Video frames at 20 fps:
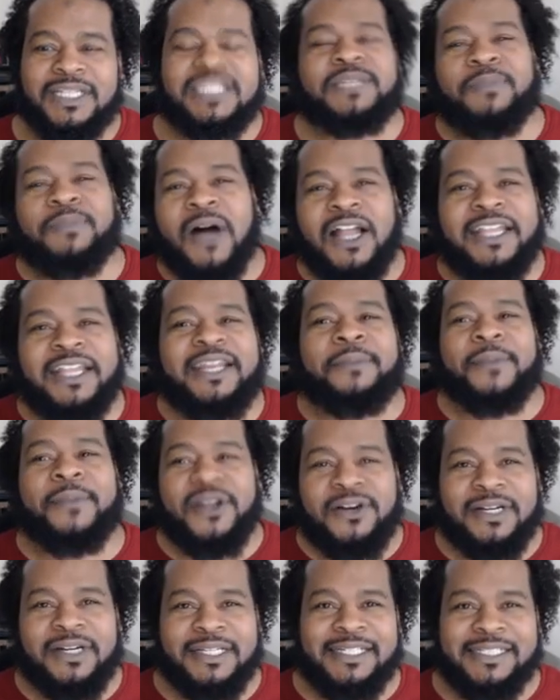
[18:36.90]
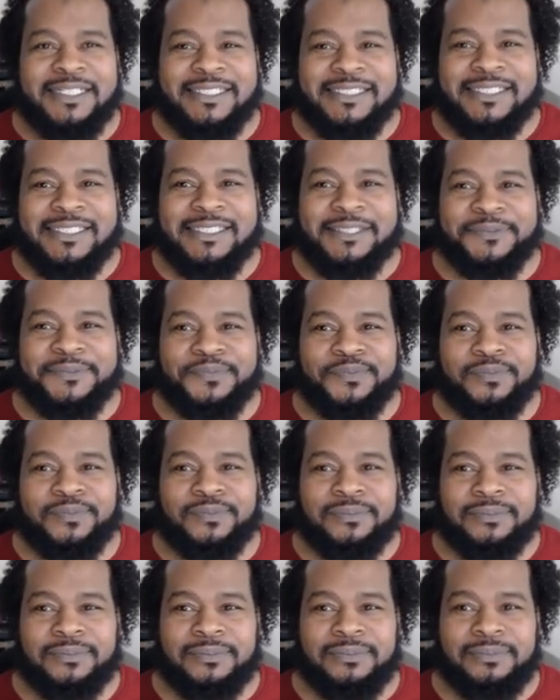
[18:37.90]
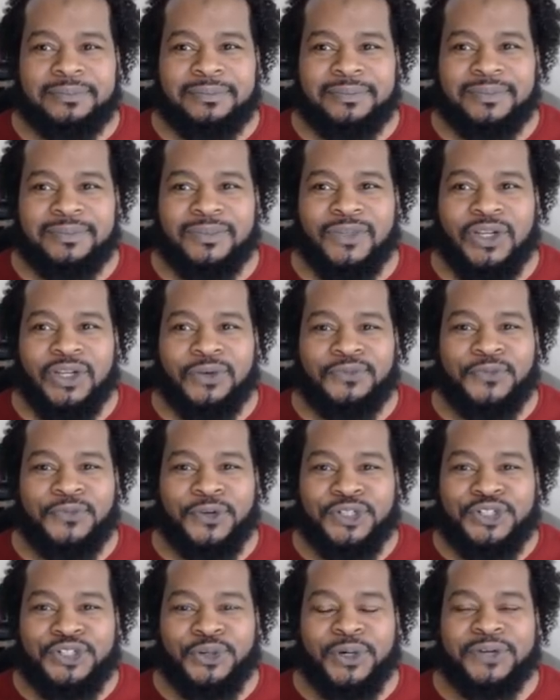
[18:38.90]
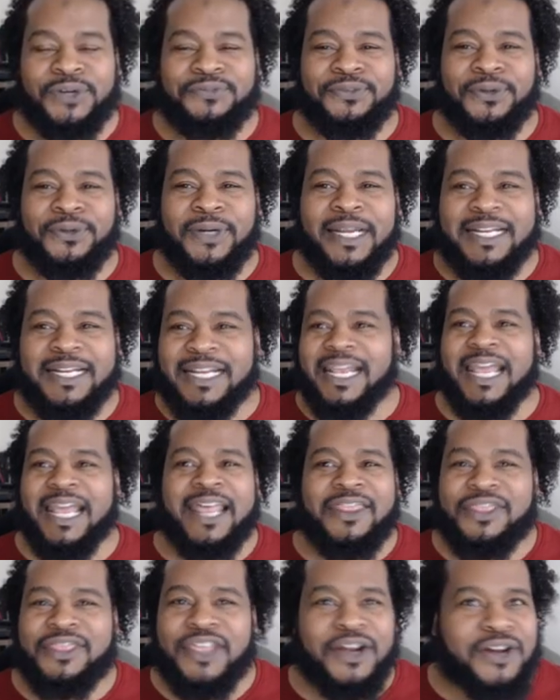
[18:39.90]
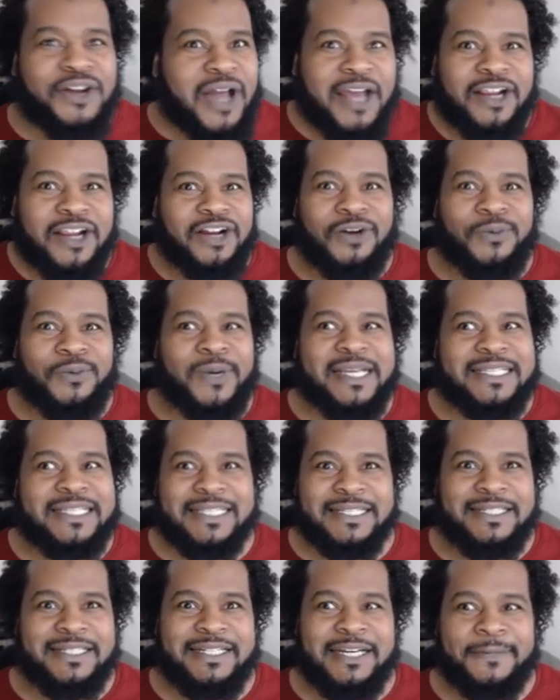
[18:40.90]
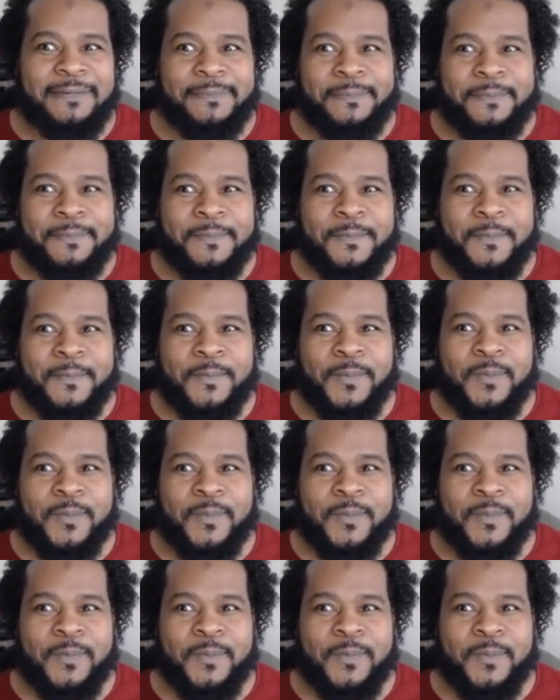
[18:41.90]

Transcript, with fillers: Somali Americans for George Floyd, they're not on a racist tip.